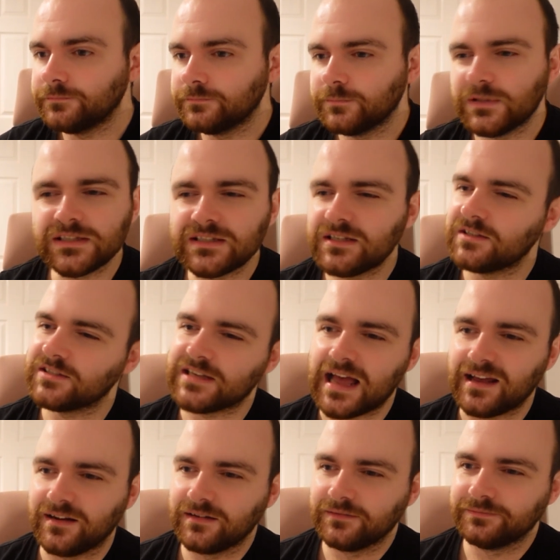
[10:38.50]
but it's still
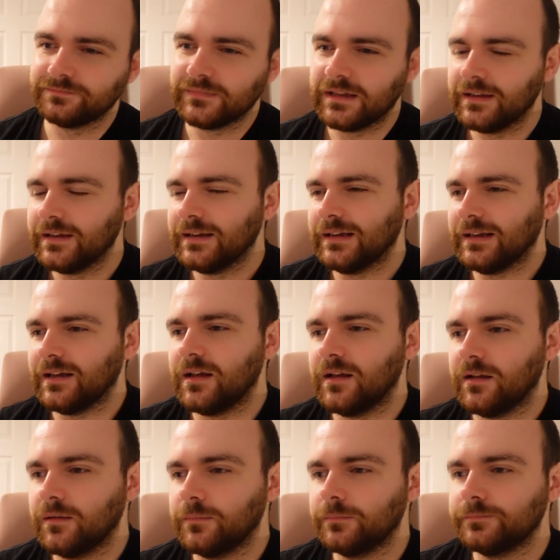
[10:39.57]
sad.
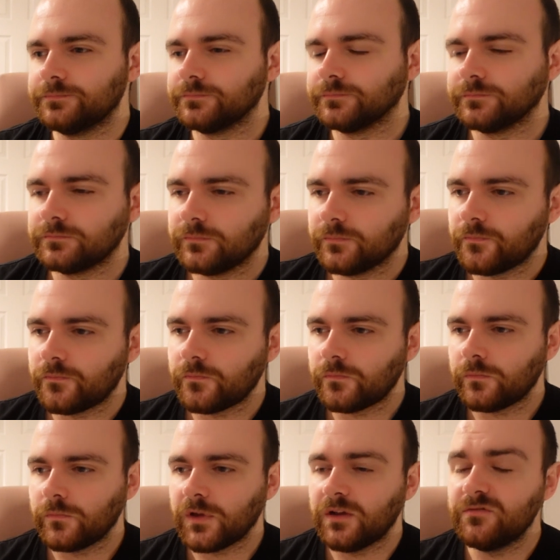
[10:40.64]
Um,
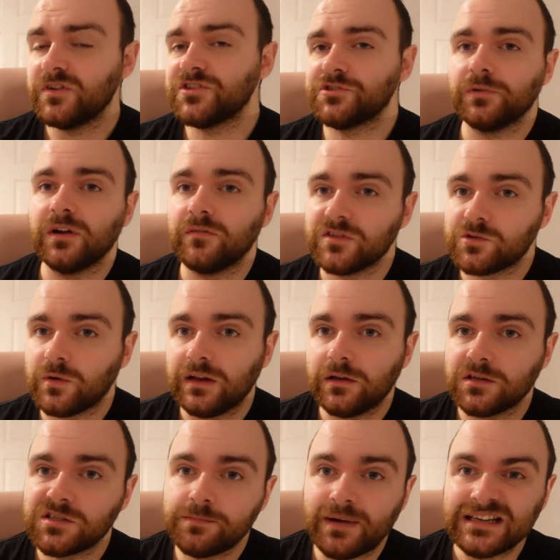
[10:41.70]
first arrival is quite a lot
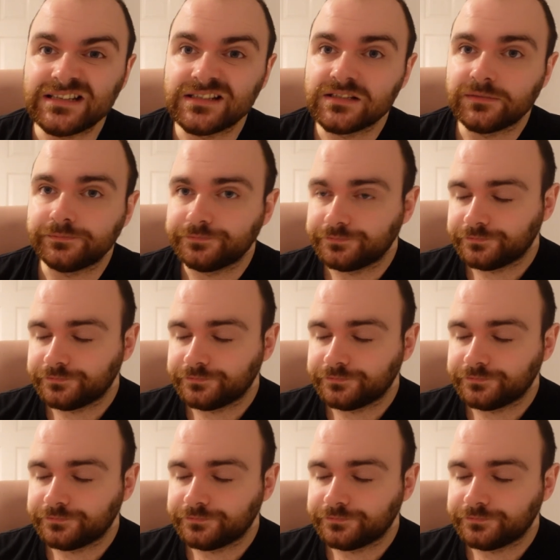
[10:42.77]
of spice.